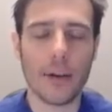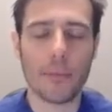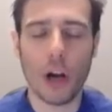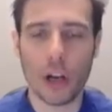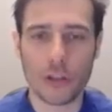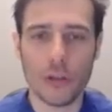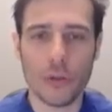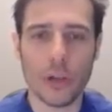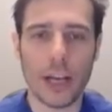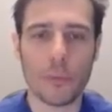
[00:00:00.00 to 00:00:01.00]
part
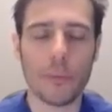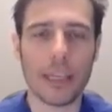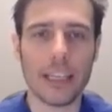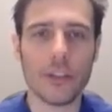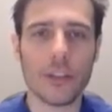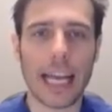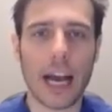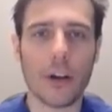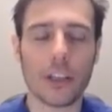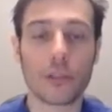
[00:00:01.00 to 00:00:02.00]
two, and we begin to
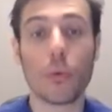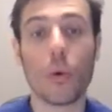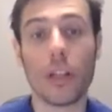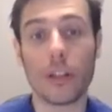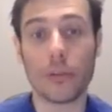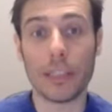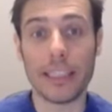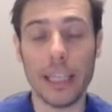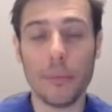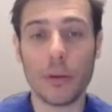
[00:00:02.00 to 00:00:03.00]
now explore a little bit
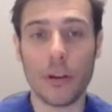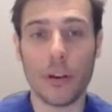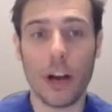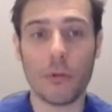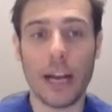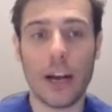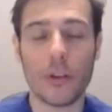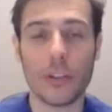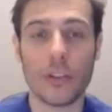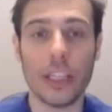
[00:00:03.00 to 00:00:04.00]
deeper
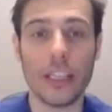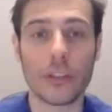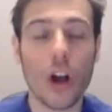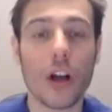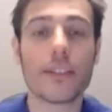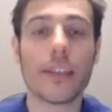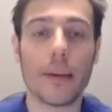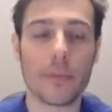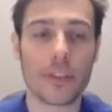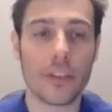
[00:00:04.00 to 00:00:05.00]
around these
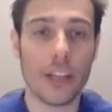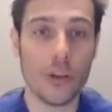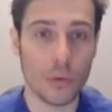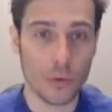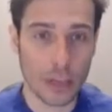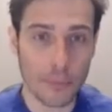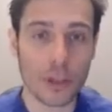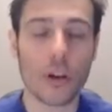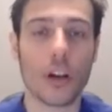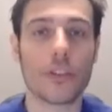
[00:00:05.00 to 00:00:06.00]
concepts that you will come
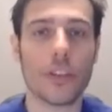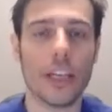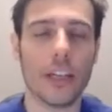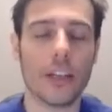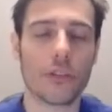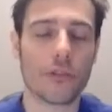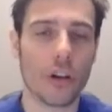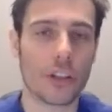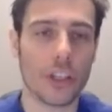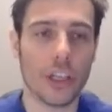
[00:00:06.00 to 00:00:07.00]
across in astrology,